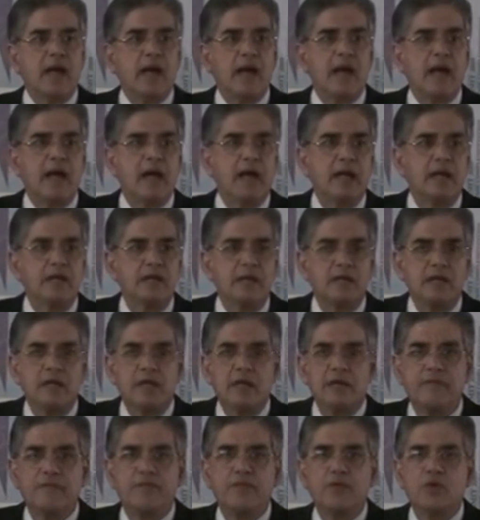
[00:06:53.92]
And
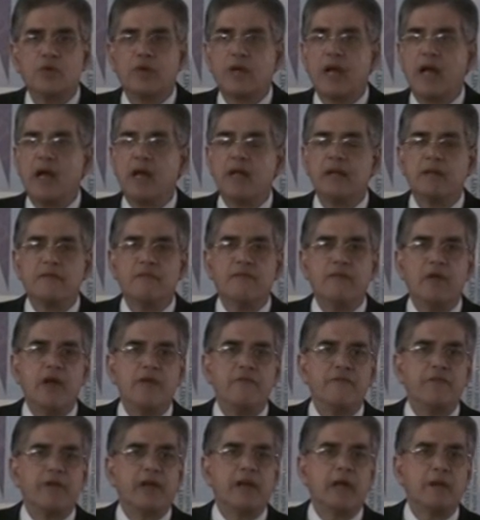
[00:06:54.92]

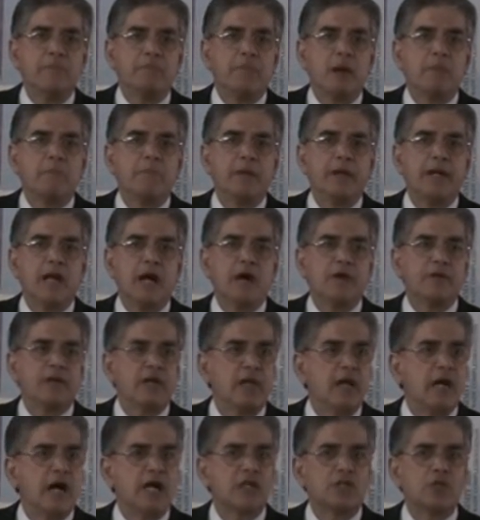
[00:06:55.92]
if you can pump it out
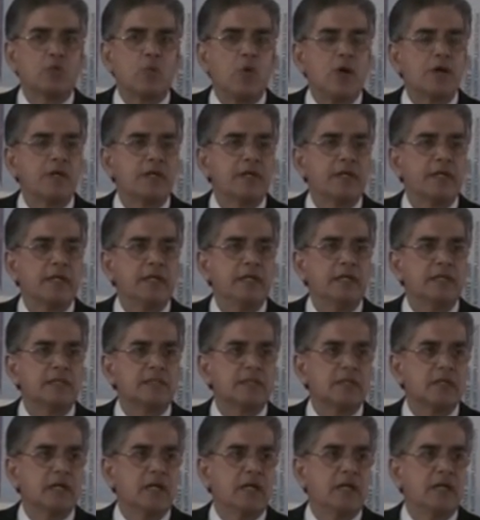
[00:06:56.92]
in large
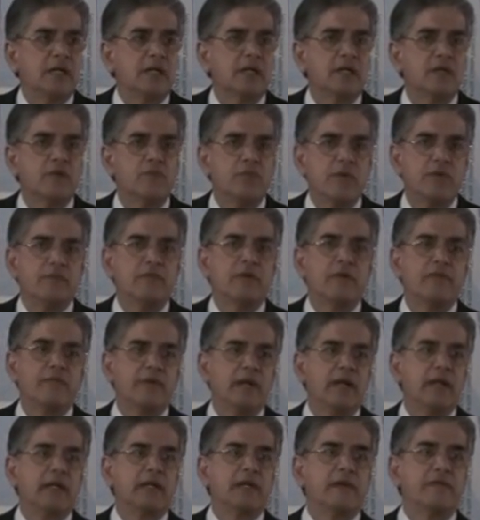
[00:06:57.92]
quantities, we will
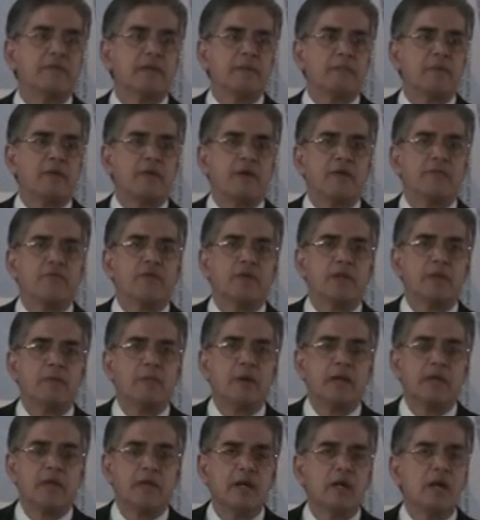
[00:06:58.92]
really give them a run for the
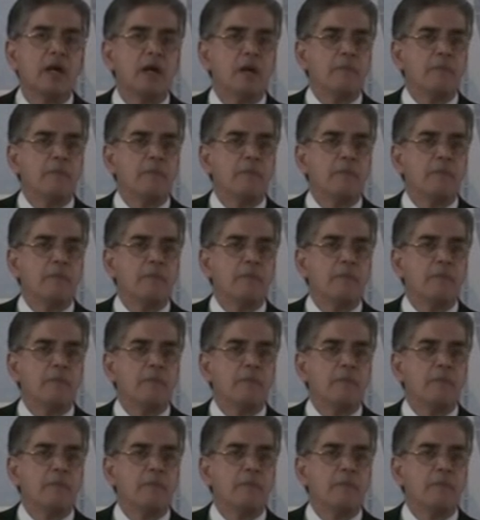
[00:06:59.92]
money.